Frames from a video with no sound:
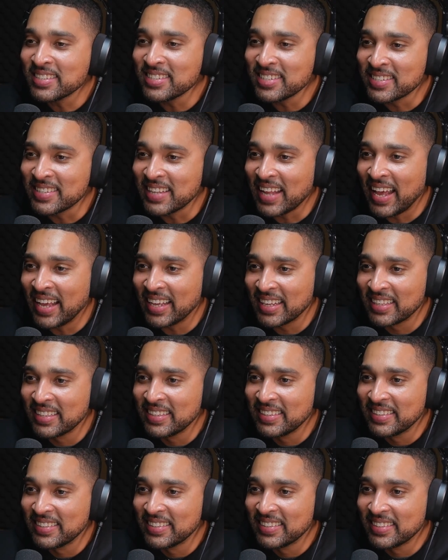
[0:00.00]
just
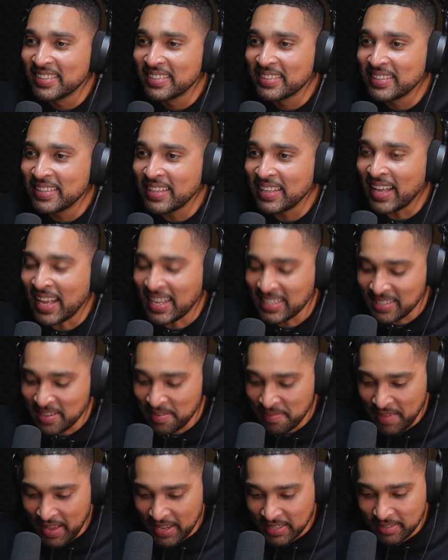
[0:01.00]
like it has an
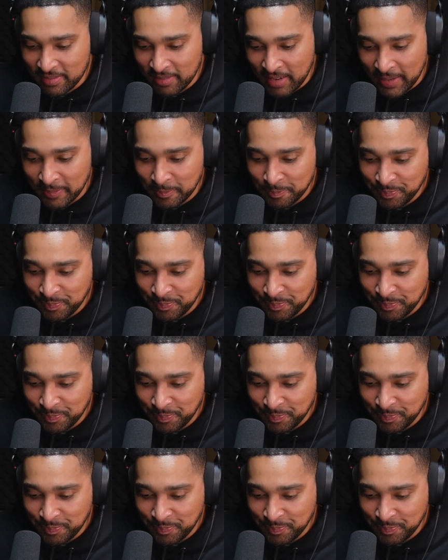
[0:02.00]
effect, right?